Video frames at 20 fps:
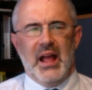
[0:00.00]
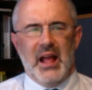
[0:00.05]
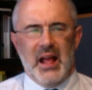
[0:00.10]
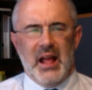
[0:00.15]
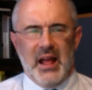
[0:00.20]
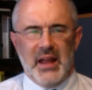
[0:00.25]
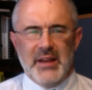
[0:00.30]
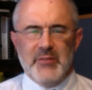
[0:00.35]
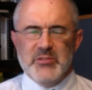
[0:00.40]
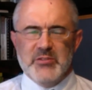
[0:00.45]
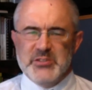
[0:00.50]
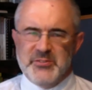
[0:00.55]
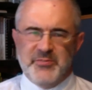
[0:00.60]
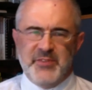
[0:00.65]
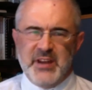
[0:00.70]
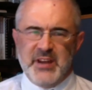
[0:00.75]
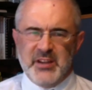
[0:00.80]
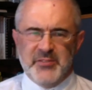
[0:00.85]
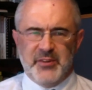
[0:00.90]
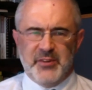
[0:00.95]
And he was
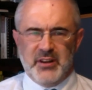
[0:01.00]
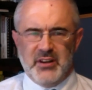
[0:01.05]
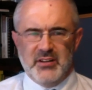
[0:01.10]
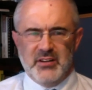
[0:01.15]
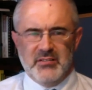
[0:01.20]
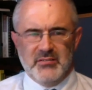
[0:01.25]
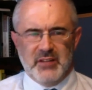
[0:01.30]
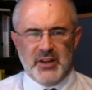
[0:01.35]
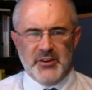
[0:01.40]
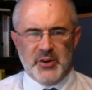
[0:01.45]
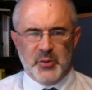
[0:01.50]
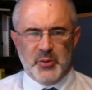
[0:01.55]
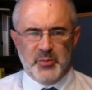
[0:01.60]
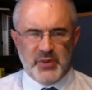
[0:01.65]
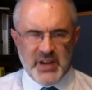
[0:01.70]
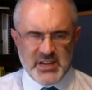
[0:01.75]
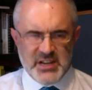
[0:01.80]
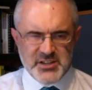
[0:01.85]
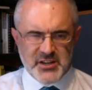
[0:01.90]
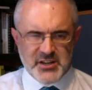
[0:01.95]
faithful under
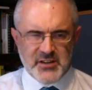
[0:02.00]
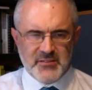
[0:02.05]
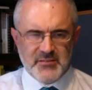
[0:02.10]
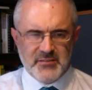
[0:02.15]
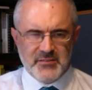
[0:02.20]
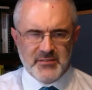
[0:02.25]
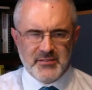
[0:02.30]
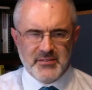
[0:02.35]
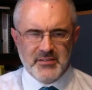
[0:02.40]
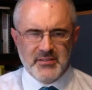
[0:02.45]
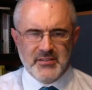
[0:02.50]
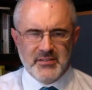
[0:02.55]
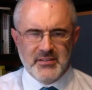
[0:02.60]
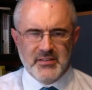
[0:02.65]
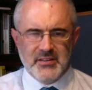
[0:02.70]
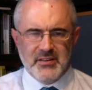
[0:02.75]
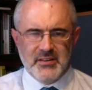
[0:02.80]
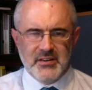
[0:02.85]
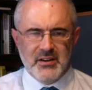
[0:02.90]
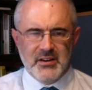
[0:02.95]
pressure.
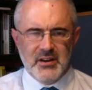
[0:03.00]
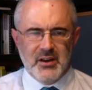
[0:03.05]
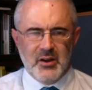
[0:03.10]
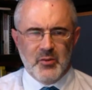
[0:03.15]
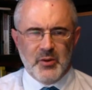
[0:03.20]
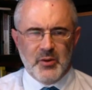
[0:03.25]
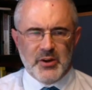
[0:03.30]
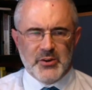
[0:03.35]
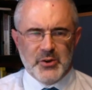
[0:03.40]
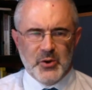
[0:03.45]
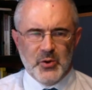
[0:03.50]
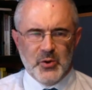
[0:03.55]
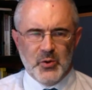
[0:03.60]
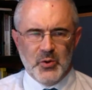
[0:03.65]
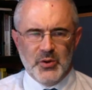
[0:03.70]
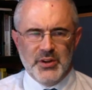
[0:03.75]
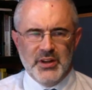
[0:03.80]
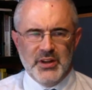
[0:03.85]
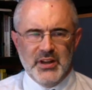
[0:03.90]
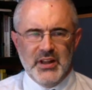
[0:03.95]
We're
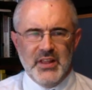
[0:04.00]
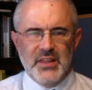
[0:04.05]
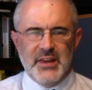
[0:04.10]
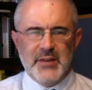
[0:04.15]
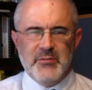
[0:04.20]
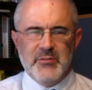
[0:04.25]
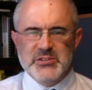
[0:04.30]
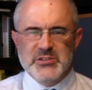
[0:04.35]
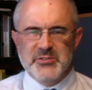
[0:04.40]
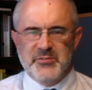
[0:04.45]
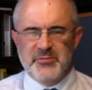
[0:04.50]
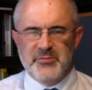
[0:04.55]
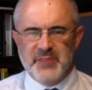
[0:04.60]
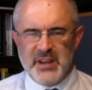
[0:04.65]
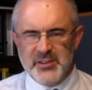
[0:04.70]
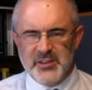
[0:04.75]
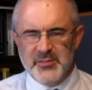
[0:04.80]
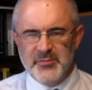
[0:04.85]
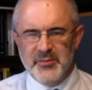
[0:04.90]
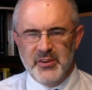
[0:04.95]
told that he was
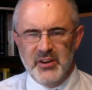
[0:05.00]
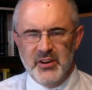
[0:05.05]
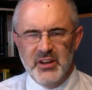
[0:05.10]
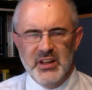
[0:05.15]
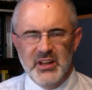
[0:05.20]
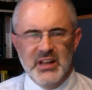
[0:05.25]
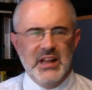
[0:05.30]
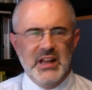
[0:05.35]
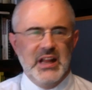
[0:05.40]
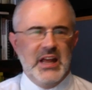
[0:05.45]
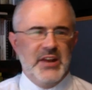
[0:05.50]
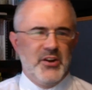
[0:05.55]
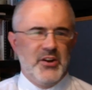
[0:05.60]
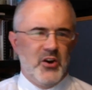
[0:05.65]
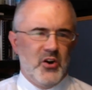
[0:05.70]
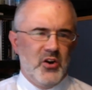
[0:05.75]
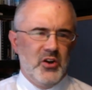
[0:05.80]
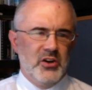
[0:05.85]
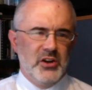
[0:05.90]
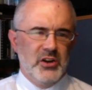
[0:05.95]
faithful in
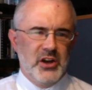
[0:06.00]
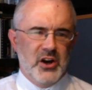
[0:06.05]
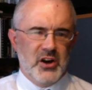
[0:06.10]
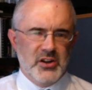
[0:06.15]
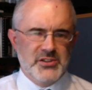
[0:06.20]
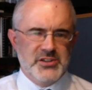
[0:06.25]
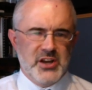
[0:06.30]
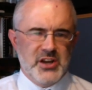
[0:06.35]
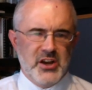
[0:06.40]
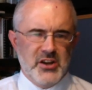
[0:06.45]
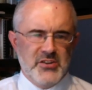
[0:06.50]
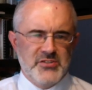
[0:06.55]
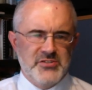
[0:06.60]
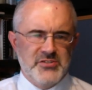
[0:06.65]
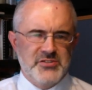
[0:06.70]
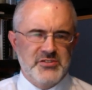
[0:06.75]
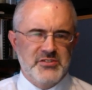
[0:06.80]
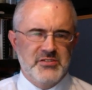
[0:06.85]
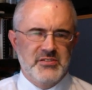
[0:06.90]
all God's house.